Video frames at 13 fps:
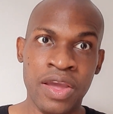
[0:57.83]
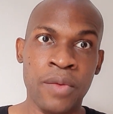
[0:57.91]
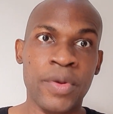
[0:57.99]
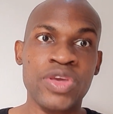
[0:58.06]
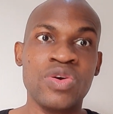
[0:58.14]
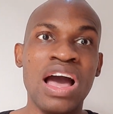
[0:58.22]

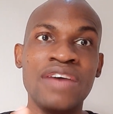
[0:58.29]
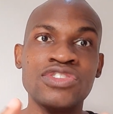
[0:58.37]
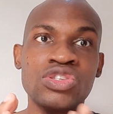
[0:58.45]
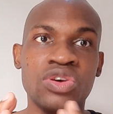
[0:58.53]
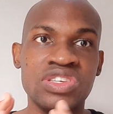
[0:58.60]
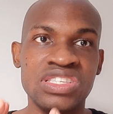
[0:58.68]
When you have
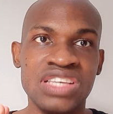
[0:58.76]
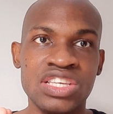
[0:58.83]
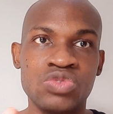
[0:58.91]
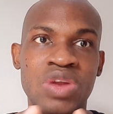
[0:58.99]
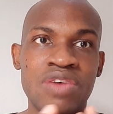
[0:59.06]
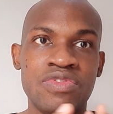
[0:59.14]

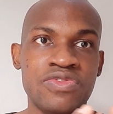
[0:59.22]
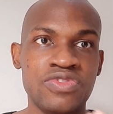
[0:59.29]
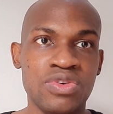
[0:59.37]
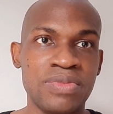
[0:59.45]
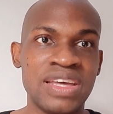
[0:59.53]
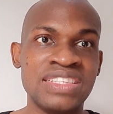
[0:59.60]
success without
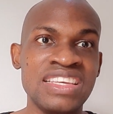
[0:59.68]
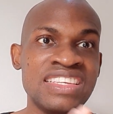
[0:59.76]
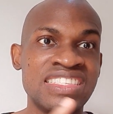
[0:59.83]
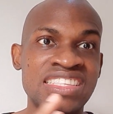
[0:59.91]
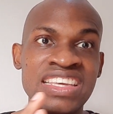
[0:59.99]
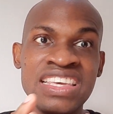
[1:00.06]
fulfillment,
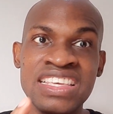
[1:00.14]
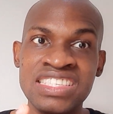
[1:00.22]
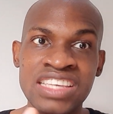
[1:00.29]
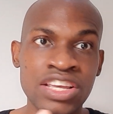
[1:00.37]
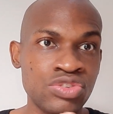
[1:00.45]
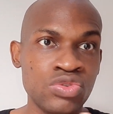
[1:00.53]
is the
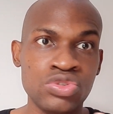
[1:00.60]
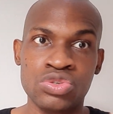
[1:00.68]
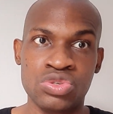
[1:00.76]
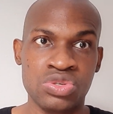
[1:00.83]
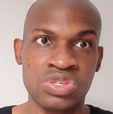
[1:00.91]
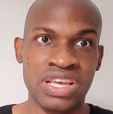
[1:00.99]
easiest route to
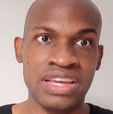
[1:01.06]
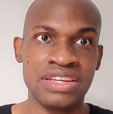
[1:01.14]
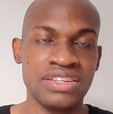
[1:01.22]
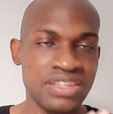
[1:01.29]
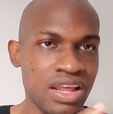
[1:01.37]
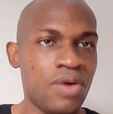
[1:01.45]
suicide.
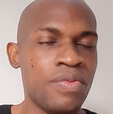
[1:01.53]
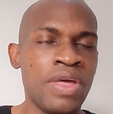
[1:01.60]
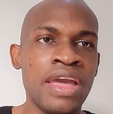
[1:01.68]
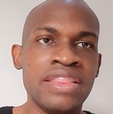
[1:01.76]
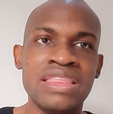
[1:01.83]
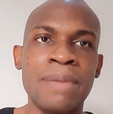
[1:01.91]
Now,
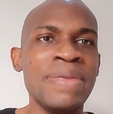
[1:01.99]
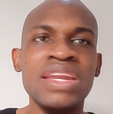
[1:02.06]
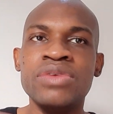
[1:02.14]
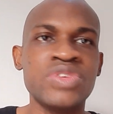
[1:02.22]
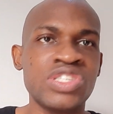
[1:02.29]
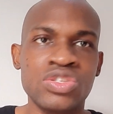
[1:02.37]
there are many
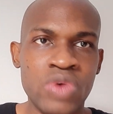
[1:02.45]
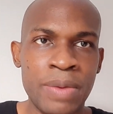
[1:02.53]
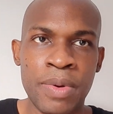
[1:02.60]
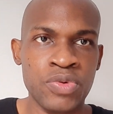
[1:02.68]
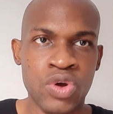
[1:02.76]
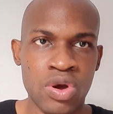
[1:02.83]
reasons why
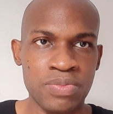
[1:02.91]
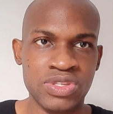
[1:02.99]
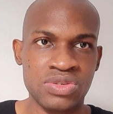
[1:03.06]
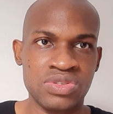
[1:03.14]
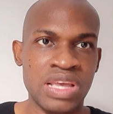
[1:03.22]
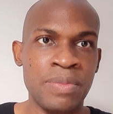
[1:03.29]
people commit
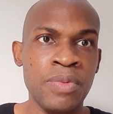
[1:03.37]
suicide.